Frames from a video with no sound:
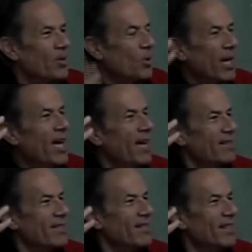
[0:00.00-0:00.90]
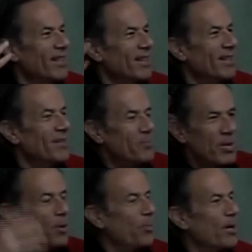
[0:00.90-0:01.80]
You can't. The
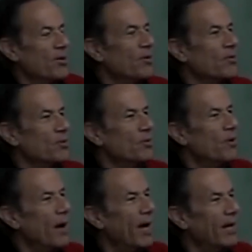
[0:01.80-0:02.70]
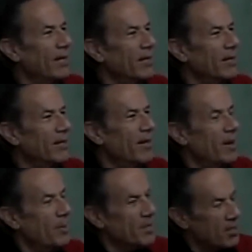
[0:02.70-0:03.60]
peer pressure is too great.
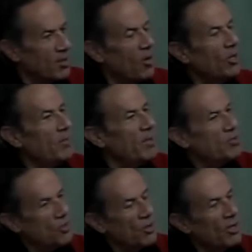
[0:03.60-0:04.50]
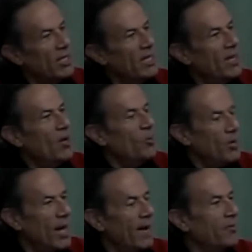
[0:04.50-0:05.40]
But slowly but surely,
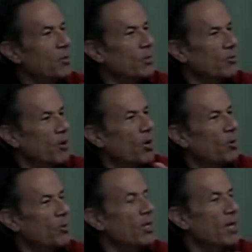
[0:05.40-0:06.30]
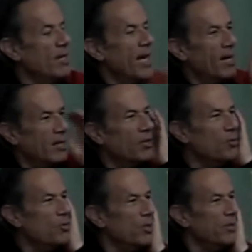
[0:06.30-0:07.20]
we have to erode that
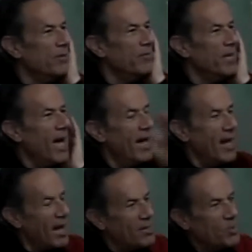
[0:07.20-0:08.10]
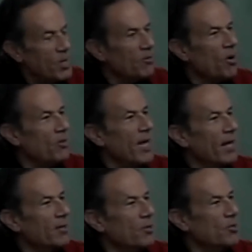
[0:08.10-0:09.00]
illusion. And as we erode
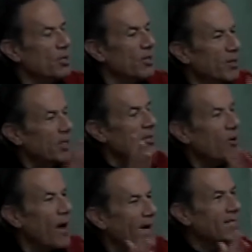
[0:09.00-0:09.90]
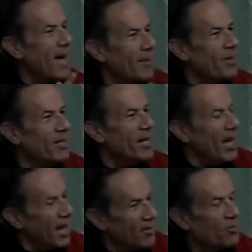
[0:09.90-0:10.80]
that illusion, little cracks happen.
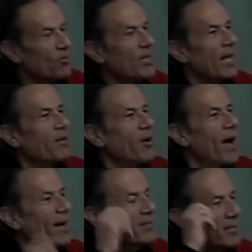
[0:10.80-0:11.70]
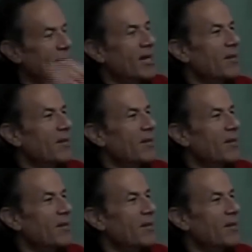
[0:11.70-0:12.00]
And through that cracks,